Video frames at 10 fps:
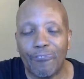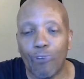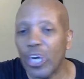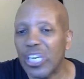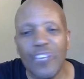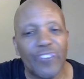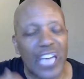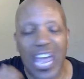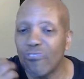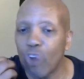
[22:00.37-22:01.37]
for even
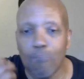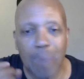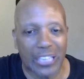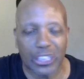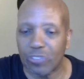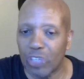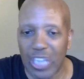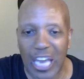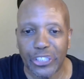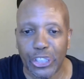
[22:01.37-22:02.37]
a romantic
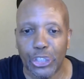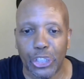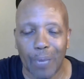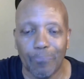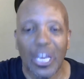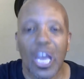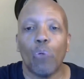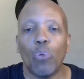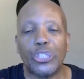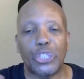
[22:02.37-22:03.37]
relationship
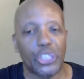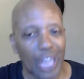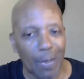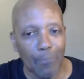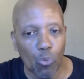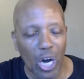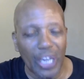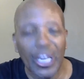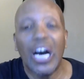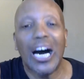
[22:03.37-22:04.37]
when she's number
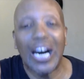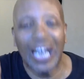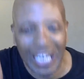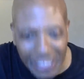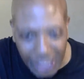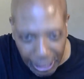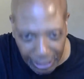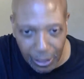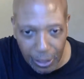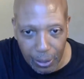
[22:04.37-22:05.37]
one,
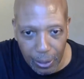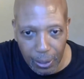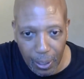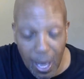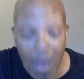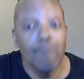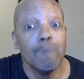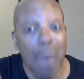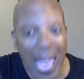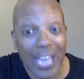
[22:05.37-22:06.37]
hunting?
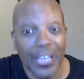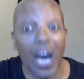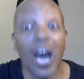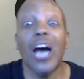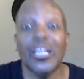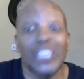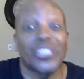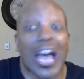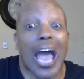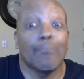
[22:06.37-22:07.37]
Men are
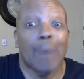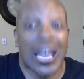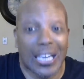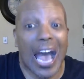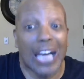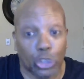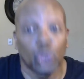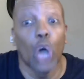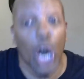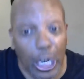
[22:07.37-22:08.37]
designed by God
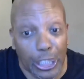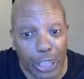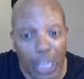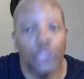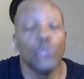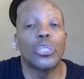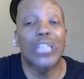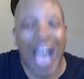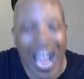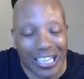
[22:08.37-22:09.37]
to hunt, to
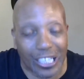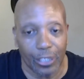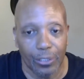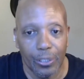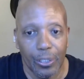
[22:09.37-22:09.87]
conquer,